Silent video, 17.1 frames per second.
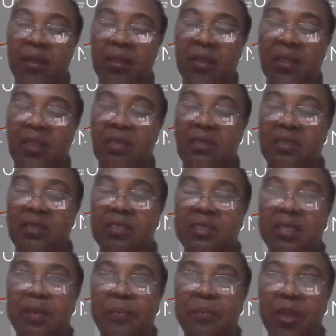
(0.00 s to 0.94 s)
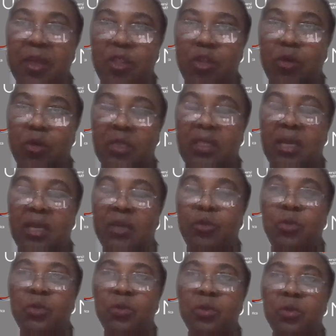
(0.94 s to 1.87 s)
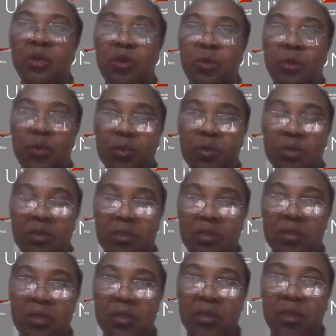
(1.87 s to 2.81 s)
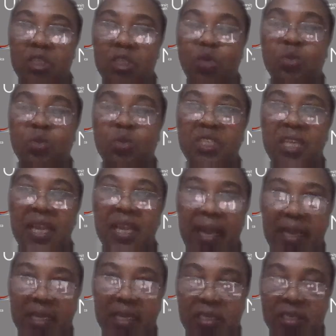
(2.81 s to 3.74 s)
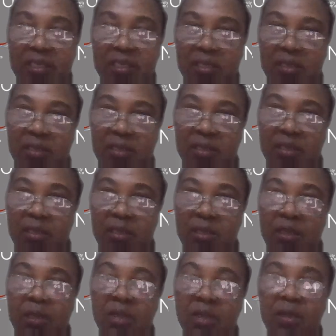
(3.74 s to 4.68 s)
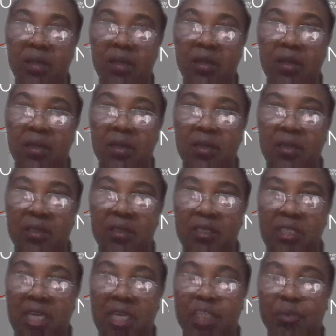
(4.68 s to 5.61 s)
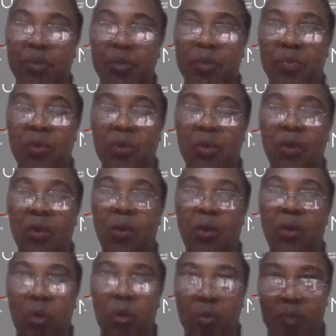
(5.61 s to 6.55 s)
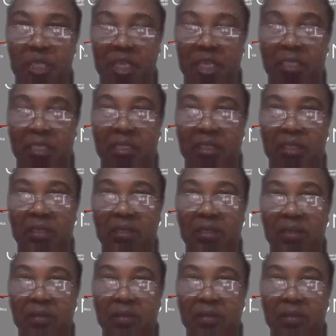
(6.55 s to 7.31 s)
this is the method that you will use to select such people or objects.